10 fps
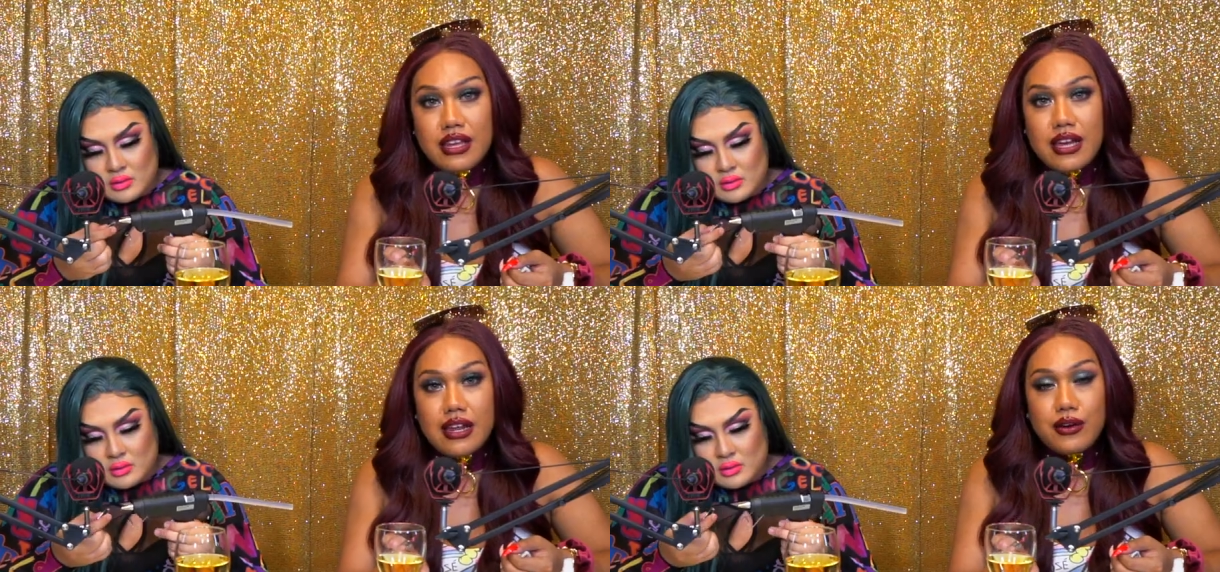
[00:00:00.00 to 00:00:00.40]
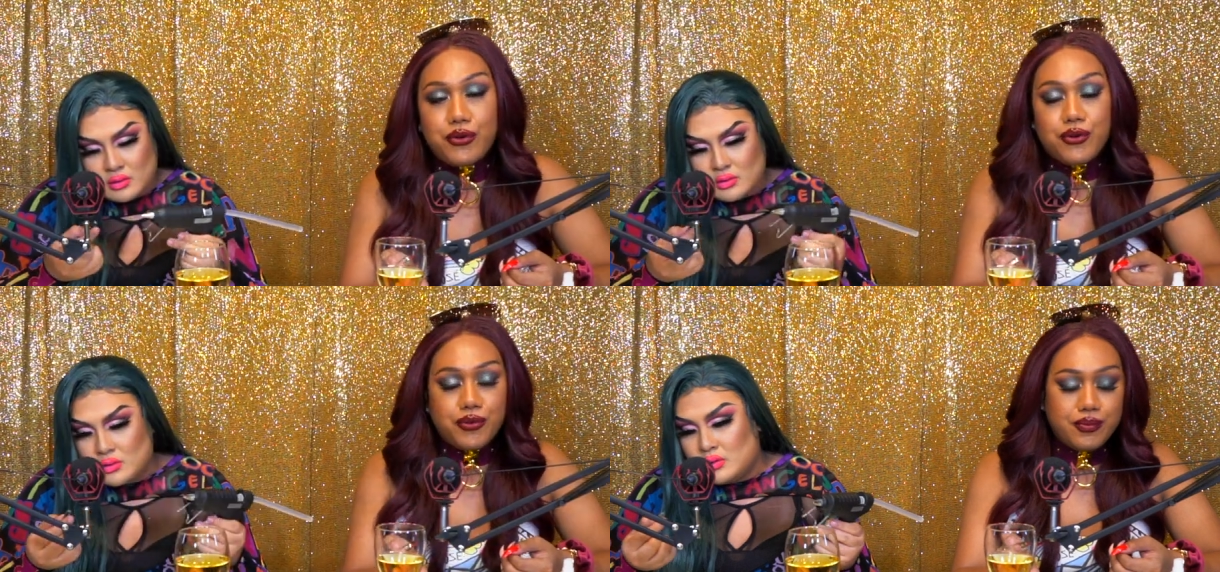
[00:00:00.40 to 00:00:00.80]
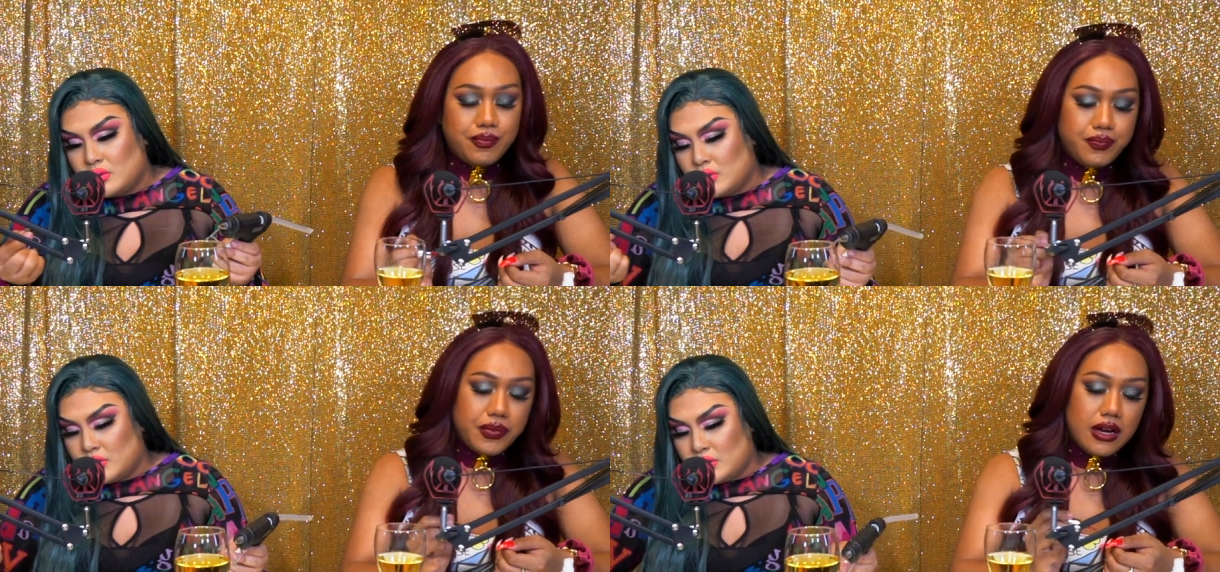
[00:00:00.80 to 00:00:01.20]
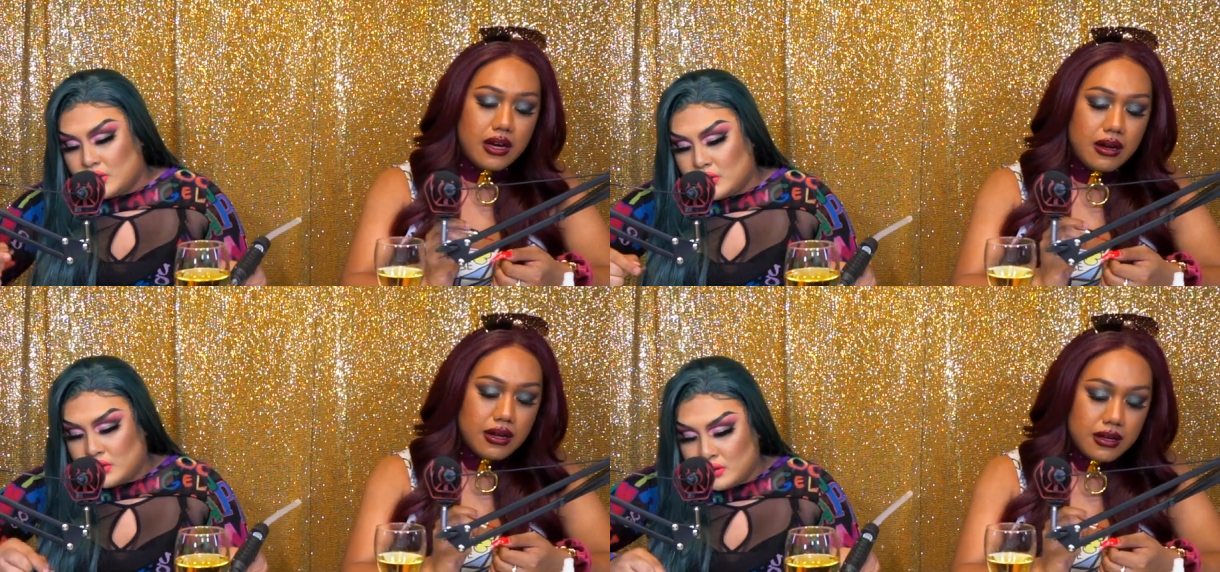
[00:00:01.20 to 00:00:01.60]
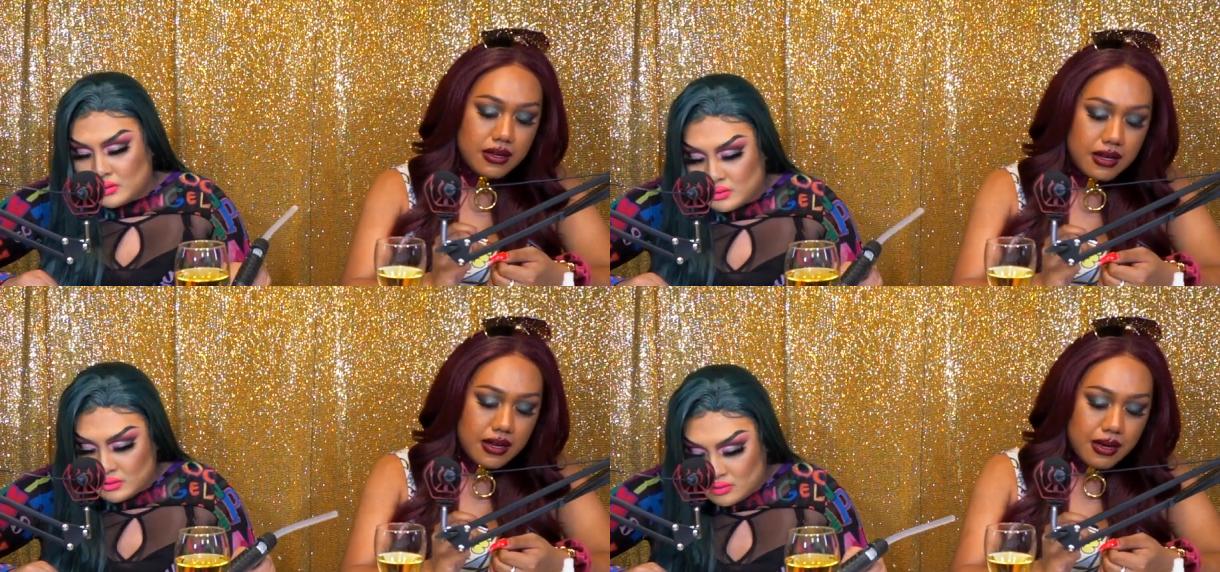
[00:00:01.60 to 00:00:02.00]
Speaker 1: that at home. Uh, yeah.
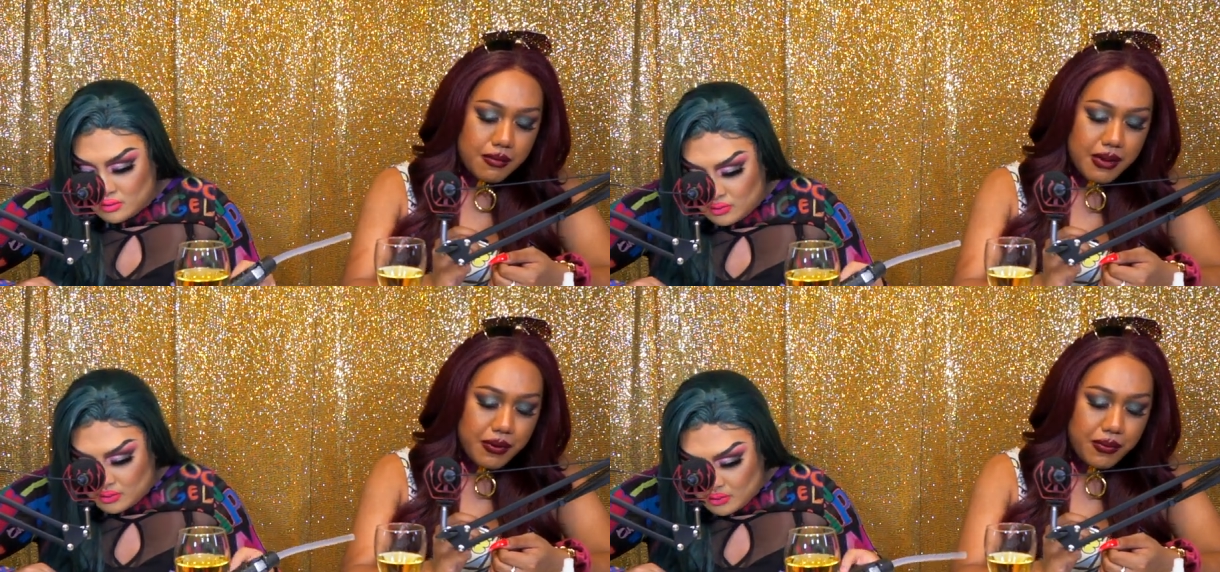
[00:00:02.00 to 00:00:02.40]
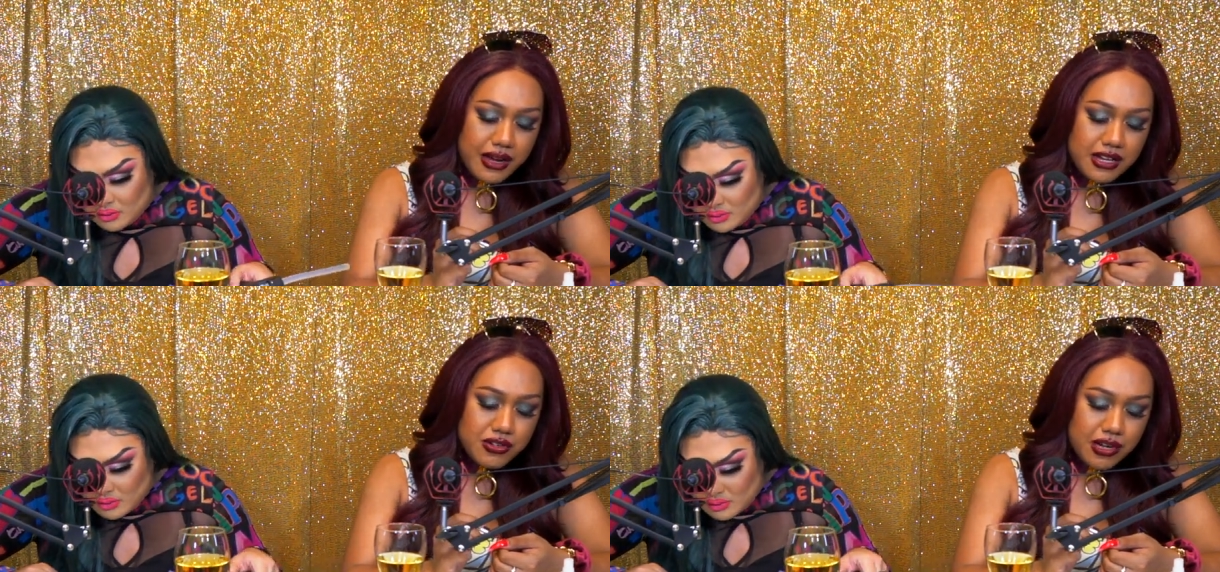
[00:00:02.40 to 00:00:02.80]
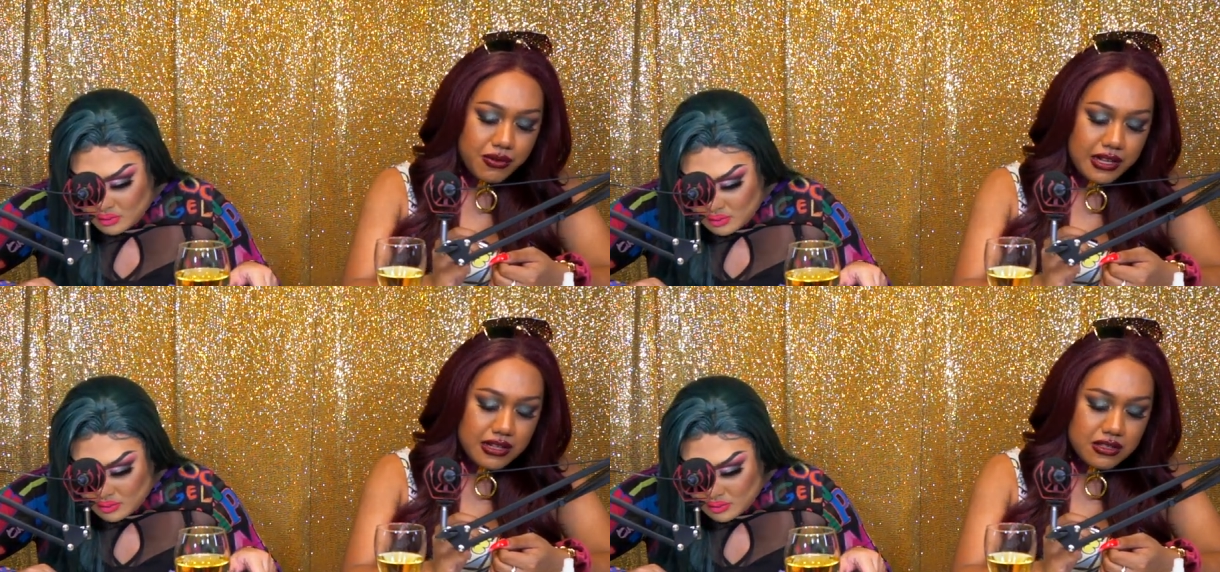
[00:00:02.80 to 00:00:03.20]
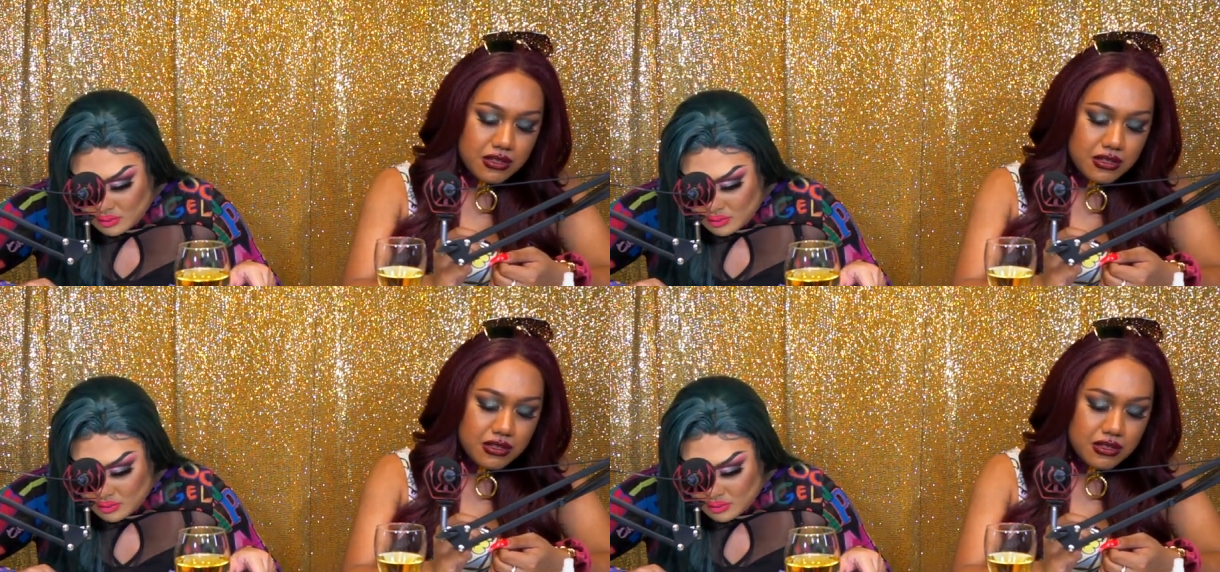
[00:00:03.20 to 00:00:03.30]
But we are drag queens,